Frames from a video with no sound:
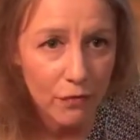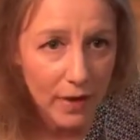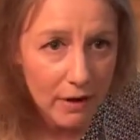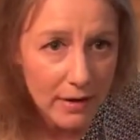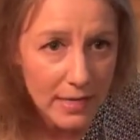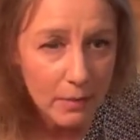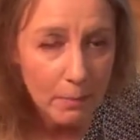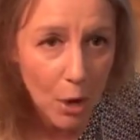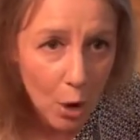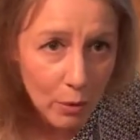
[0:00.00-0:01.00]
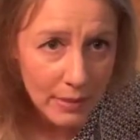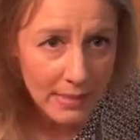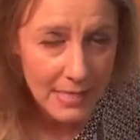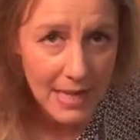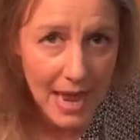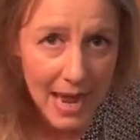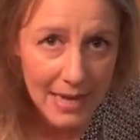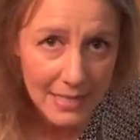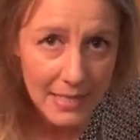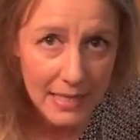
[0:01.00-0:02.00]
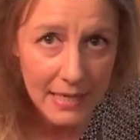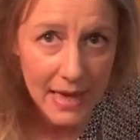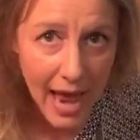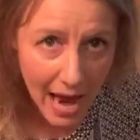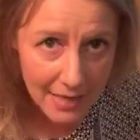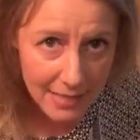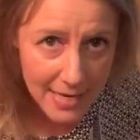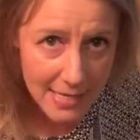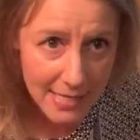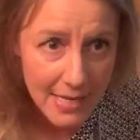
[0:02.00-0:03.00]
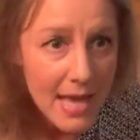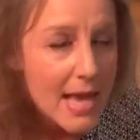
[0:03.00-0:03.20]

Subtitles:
very potent antioxidant.